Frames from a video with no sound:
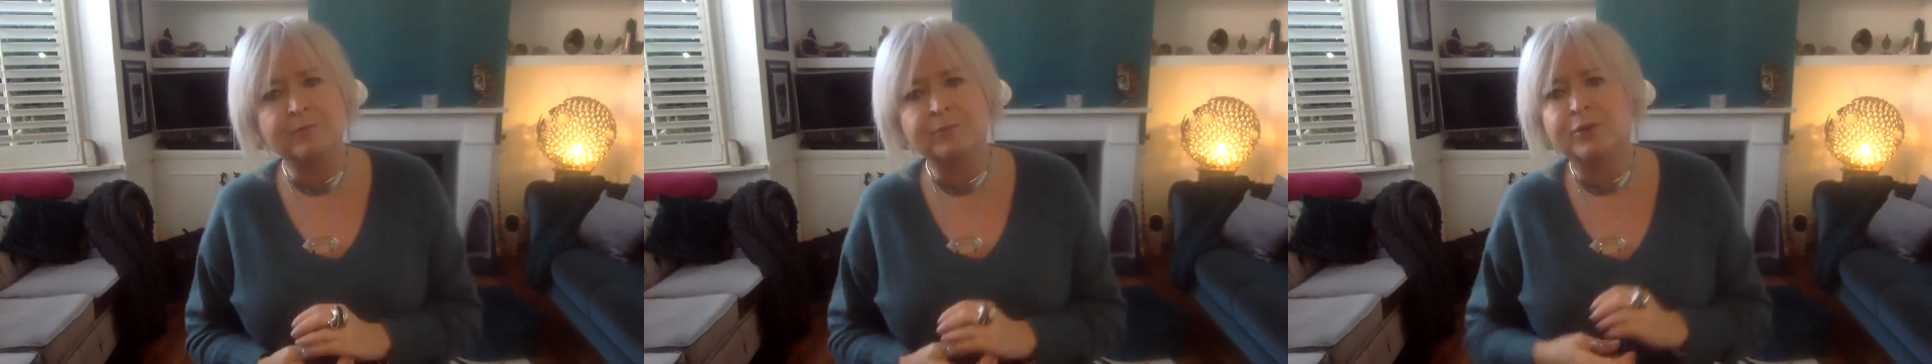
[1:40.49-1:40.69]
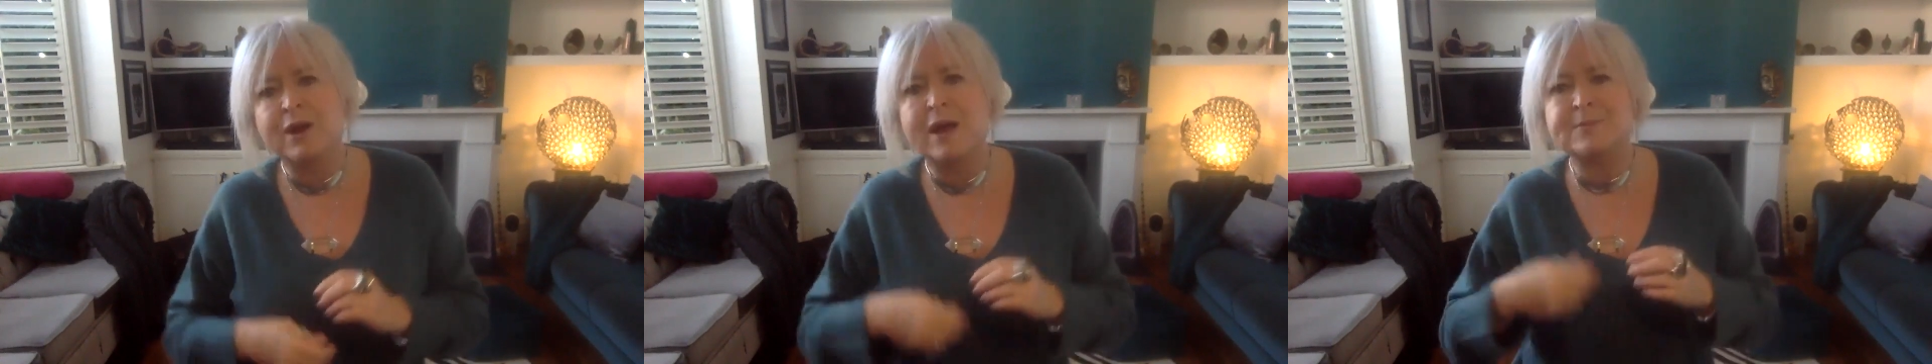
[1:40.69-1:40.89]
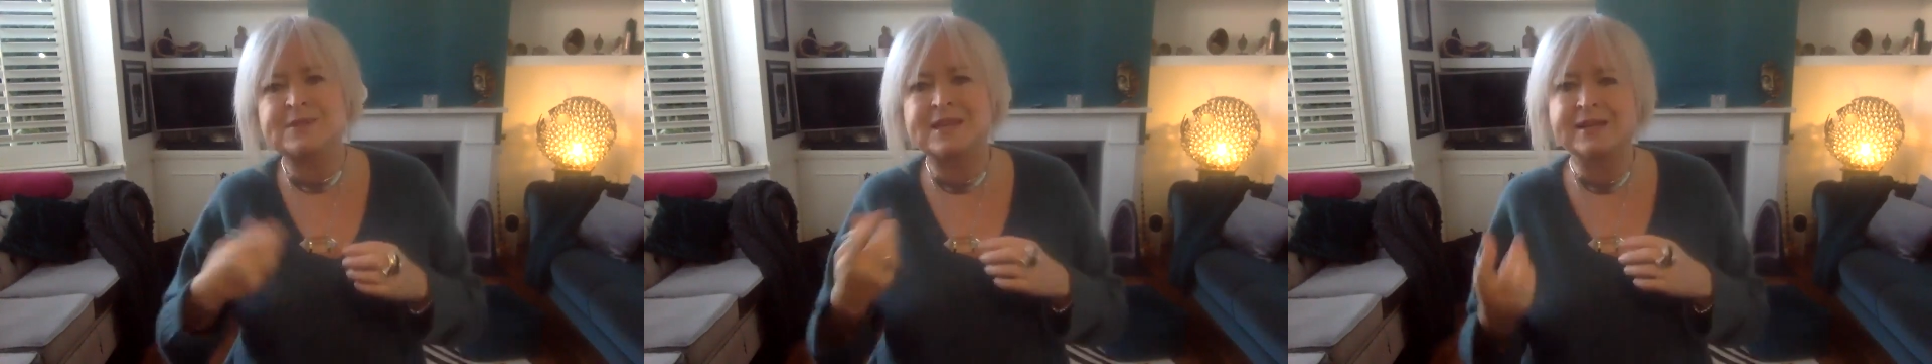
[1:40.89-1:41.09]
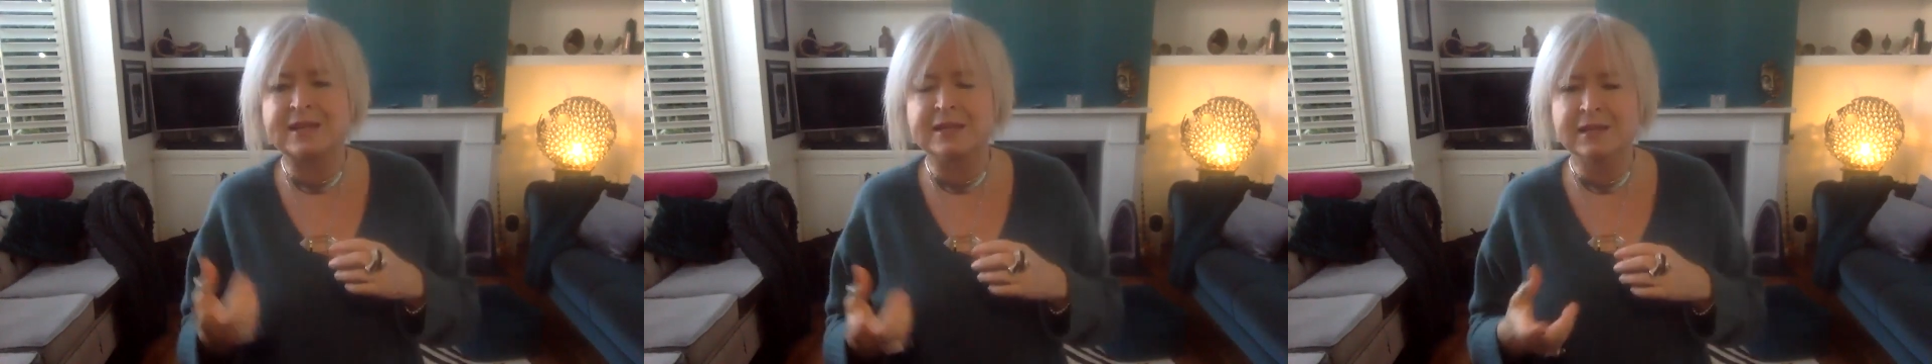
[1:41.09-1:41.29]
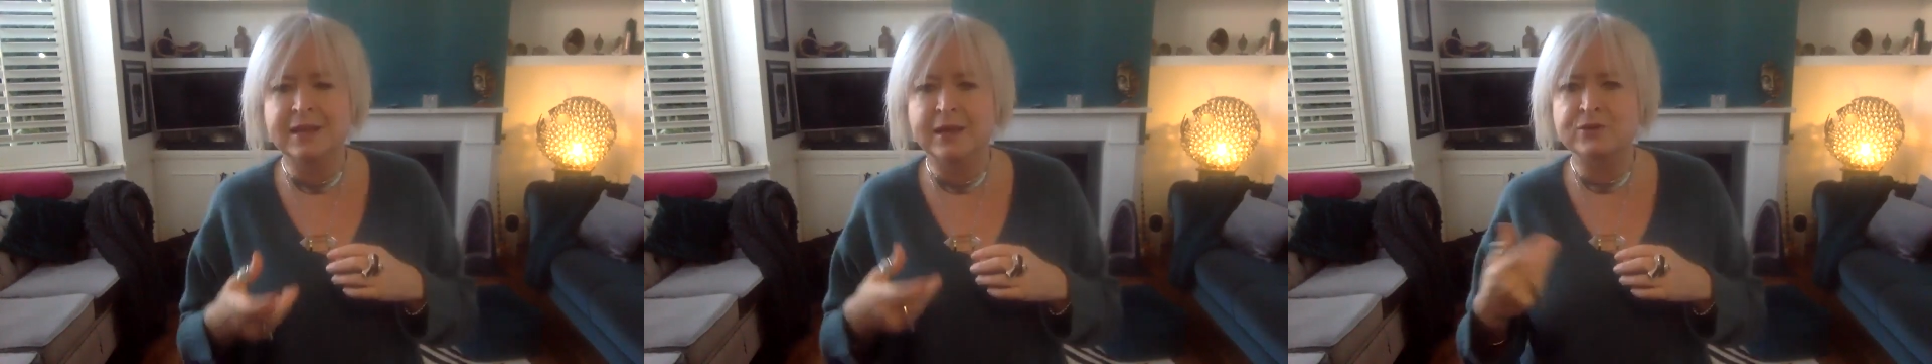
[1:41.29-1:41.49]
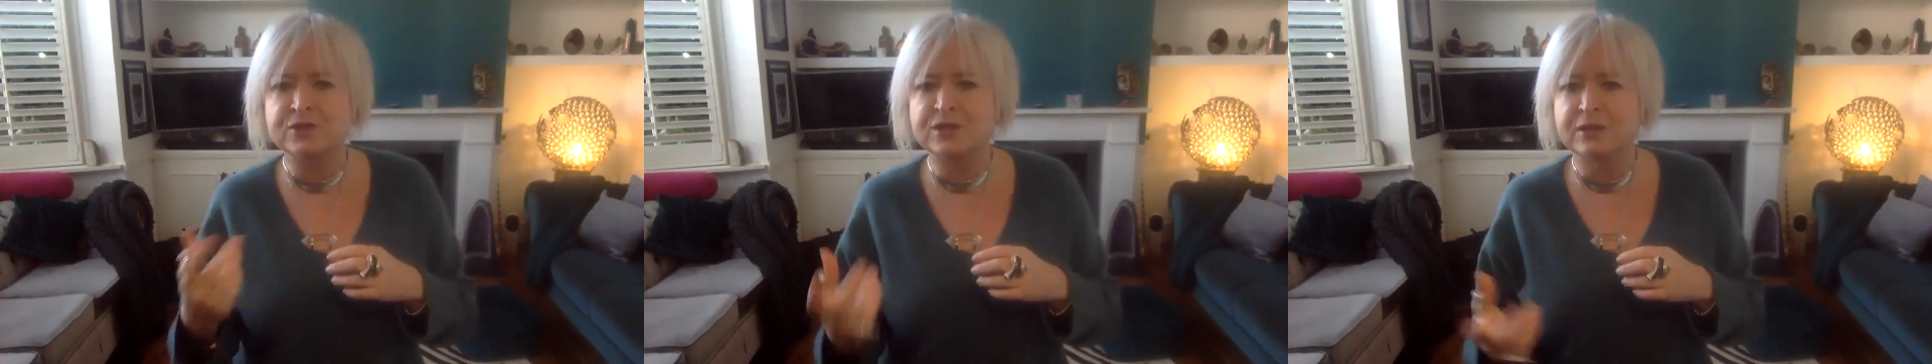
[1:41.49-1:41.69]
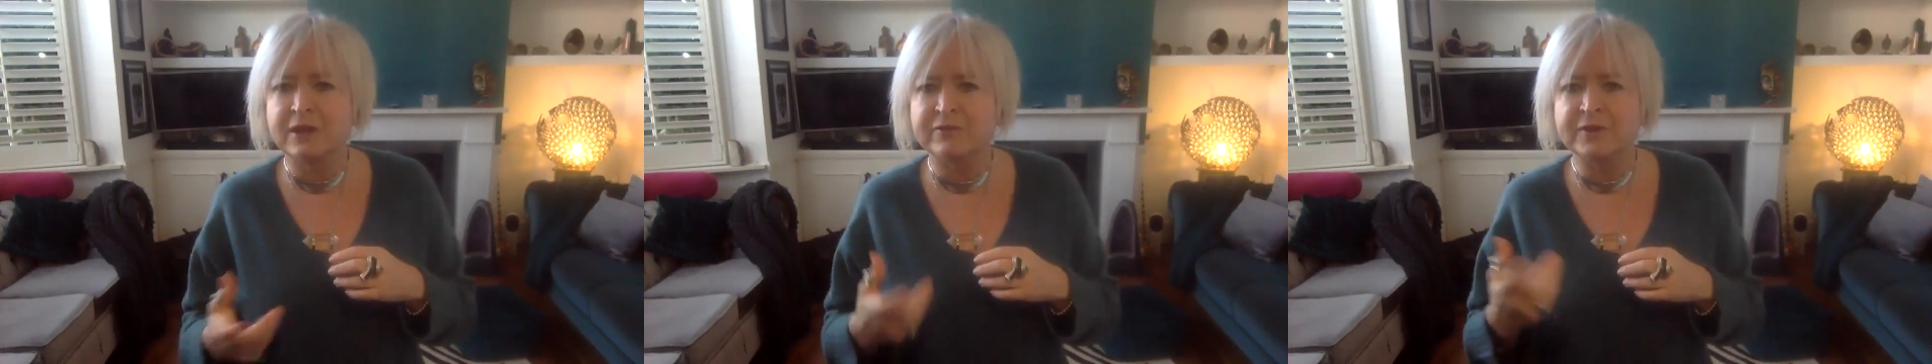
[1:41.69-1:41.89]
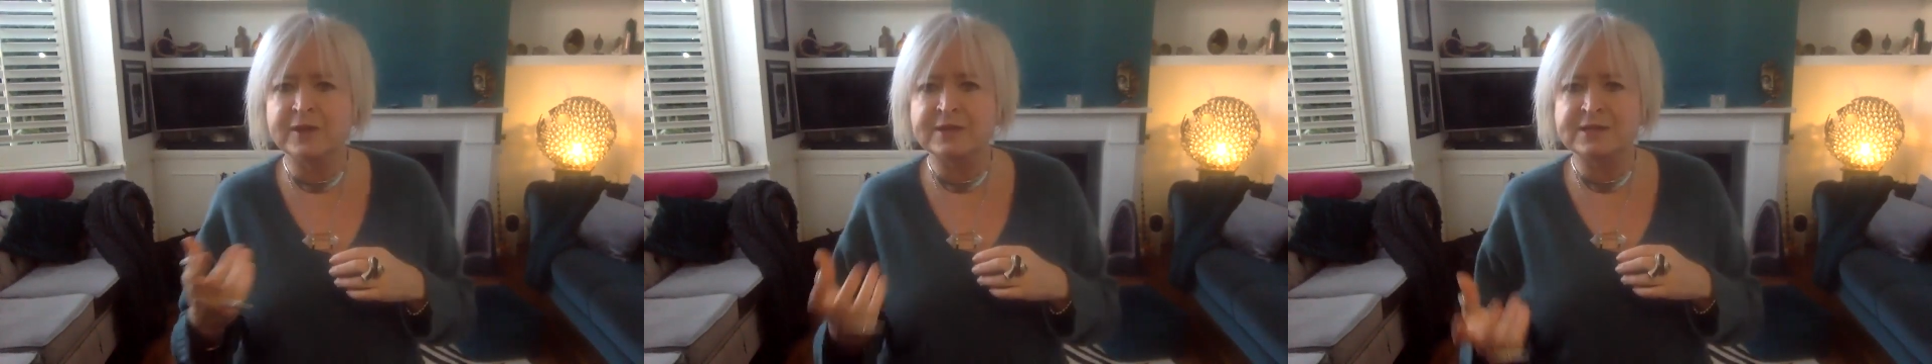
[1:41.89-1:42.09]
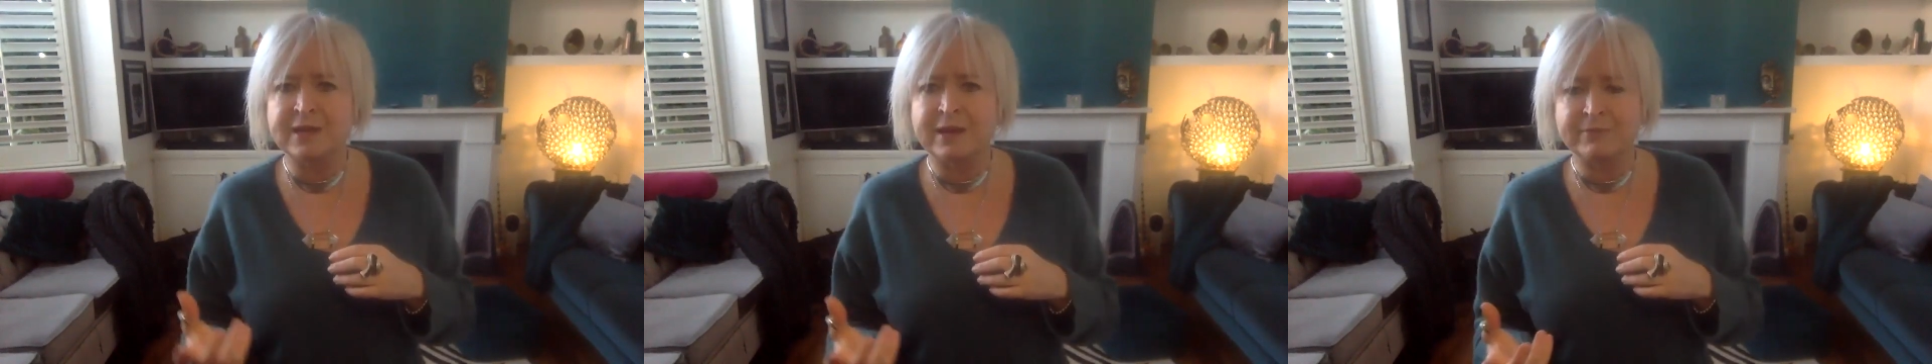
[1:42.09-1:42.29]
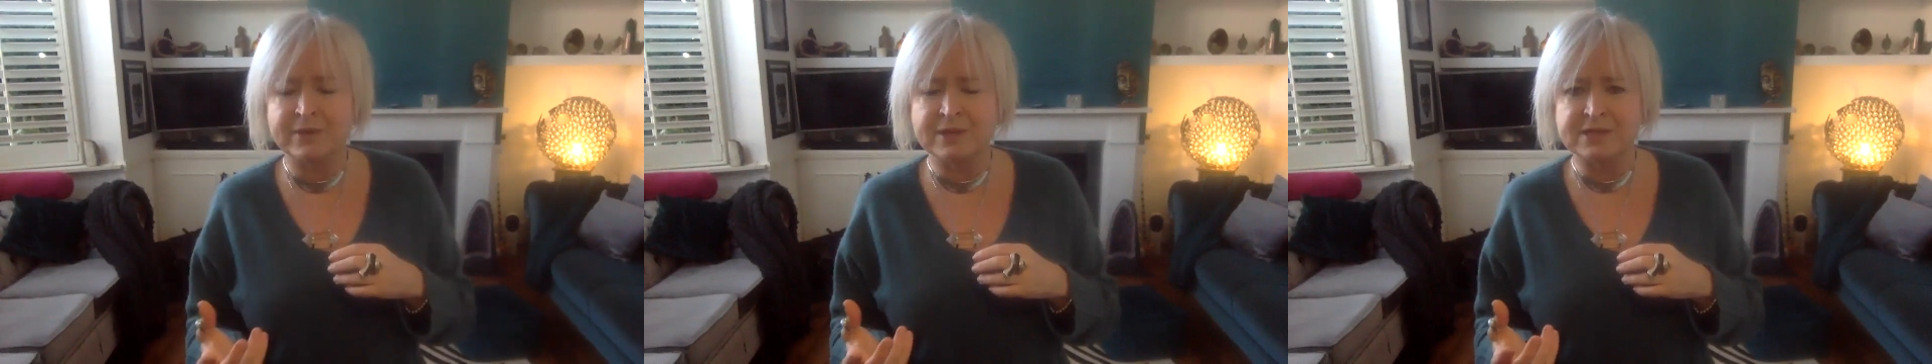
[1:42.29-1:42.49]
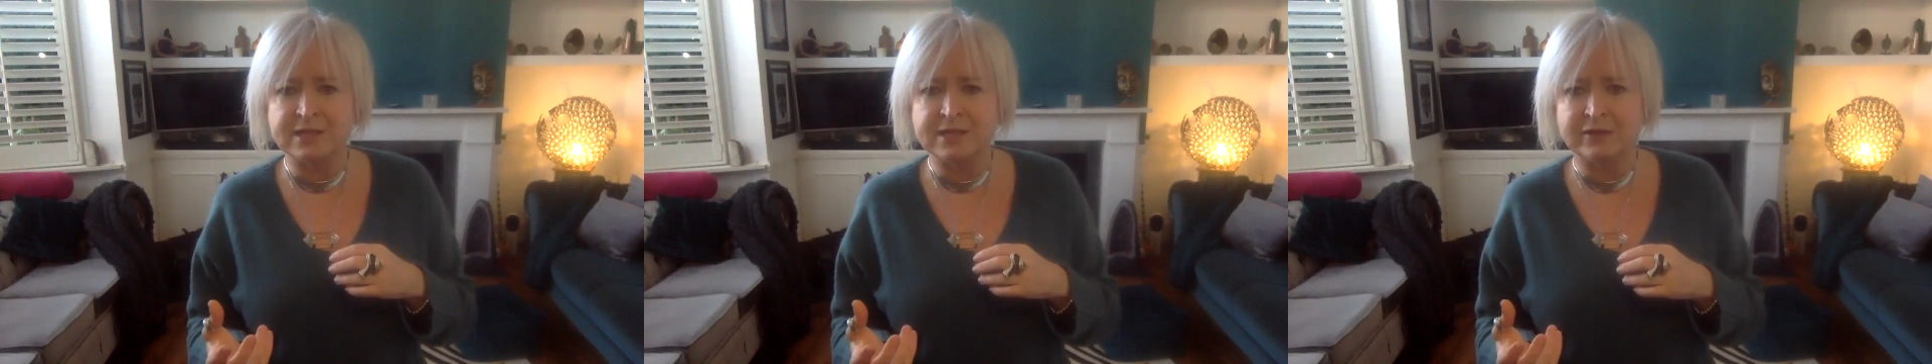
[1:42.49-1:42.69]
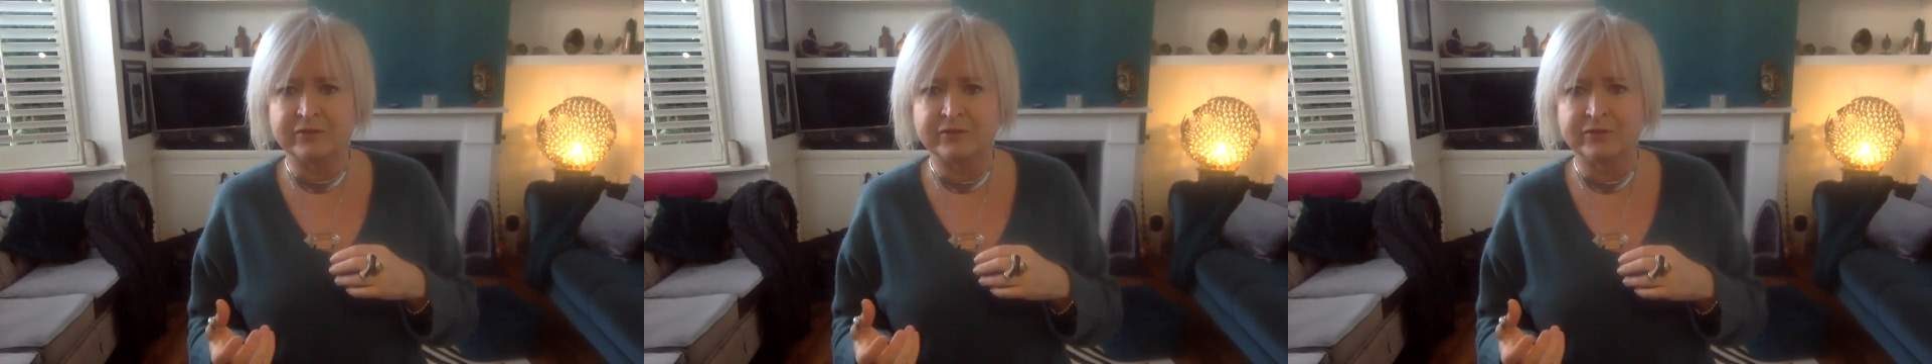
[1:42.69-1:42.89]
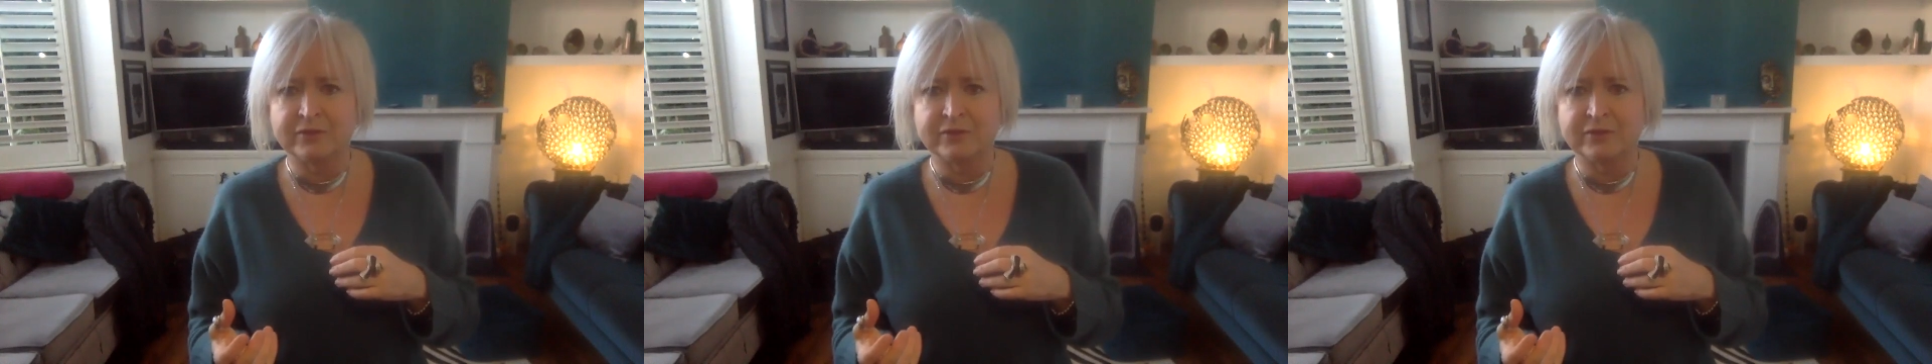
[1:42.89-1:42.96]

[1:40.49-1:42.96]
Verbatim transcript: Perhaps I can learn to love and accept myself.